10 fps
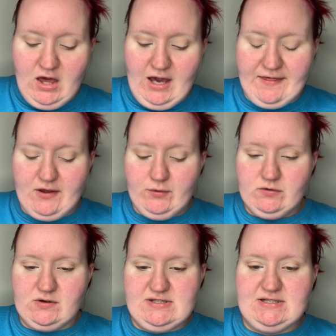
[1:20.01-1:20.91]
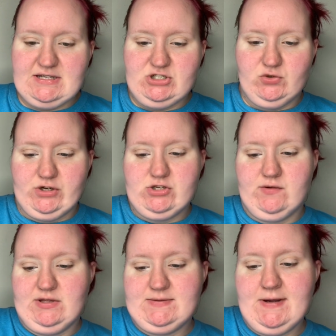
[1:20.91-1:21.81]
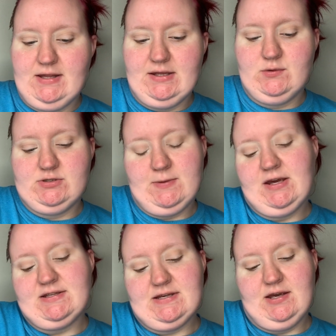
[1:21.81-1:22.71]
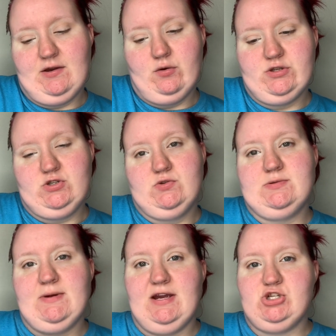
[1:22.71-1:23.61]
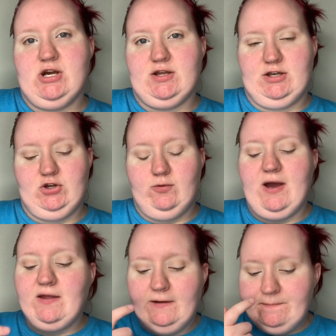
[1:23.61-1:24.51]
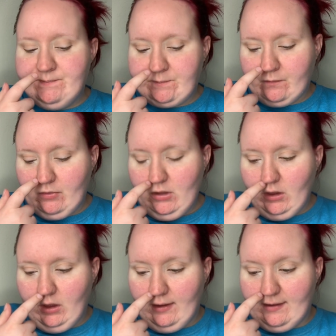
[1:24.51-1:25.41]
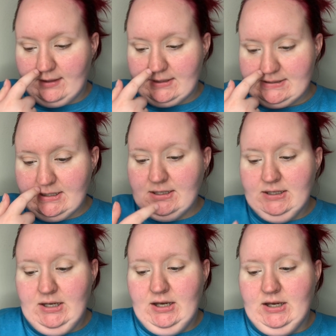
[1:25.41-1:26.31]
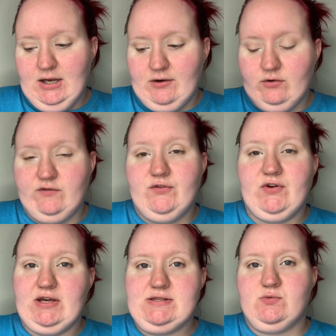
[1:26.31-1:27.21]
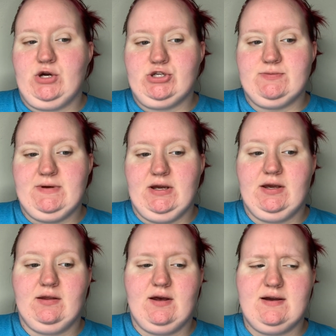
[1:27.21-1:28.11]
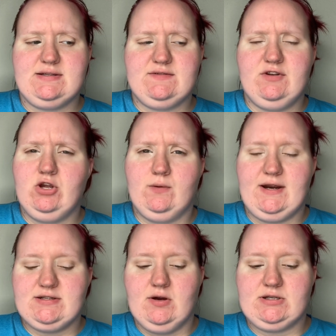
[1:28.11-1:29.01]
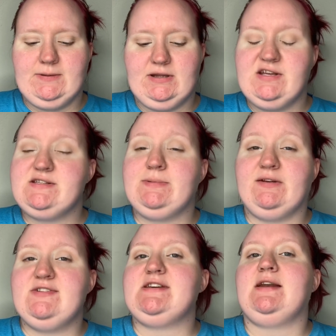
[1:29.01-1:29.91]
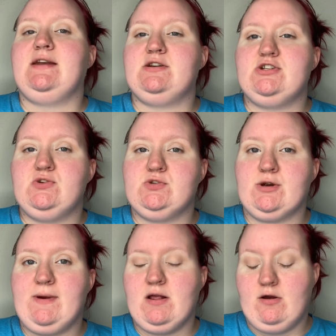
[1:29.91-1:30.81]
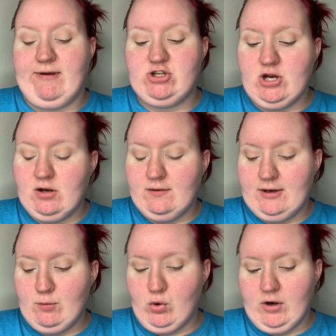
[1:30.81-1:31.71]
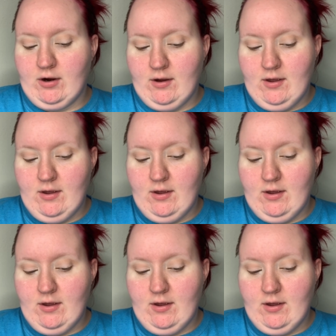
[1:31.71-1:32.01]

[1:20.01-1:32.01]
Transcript: I think one of the reasons I don't reach for this palette was because I always use my Jaclyn Hill palette, and I don't know if you guys watched my last video where I talked about this, but I've decided not to use her palette on my channel anymore.